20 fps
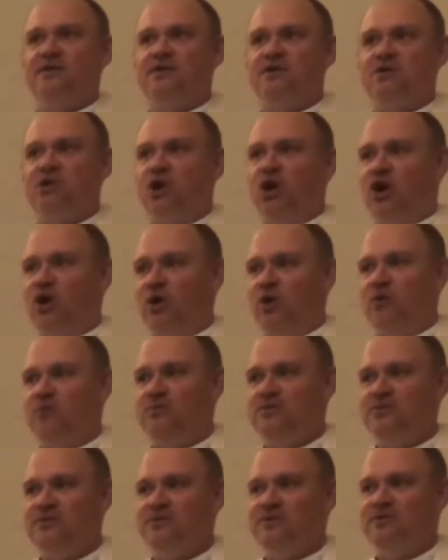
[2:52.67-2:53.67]
No,
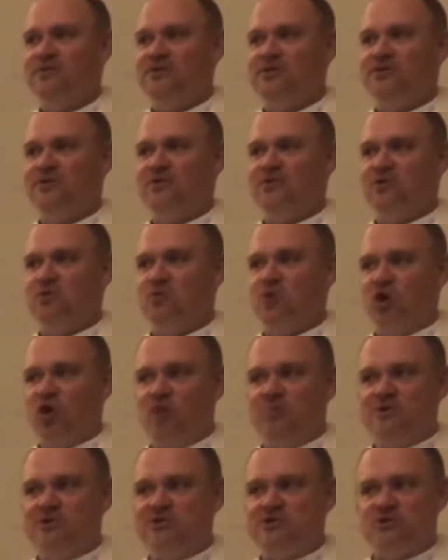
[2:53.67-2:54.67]
the
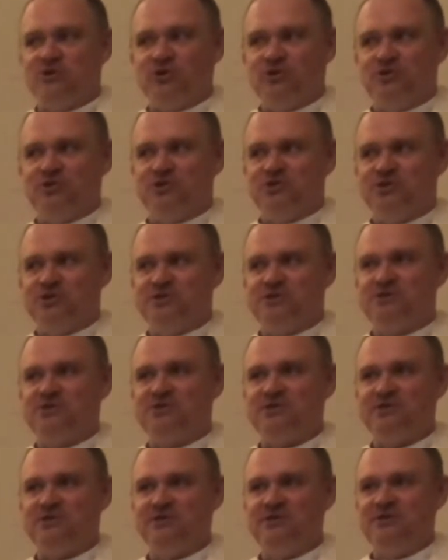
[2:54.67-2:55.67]
Roman soldiers
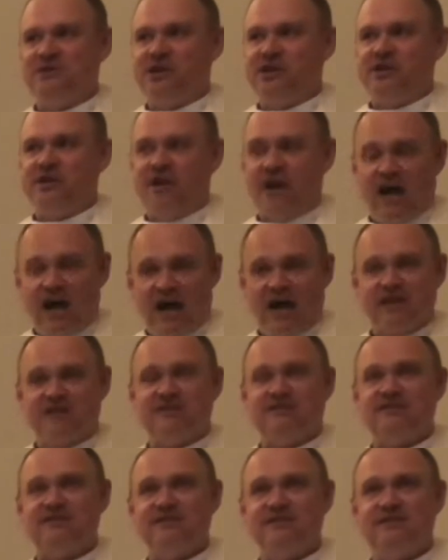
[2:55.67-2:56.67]
did not
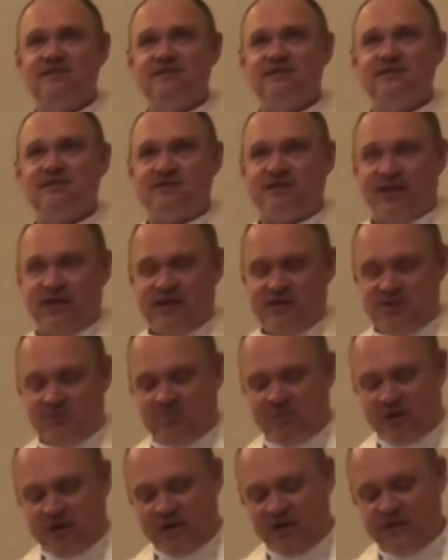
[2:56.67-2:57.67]
take the
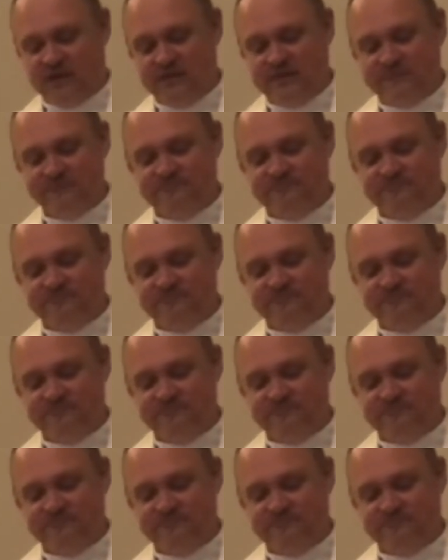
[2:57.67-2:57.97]
body.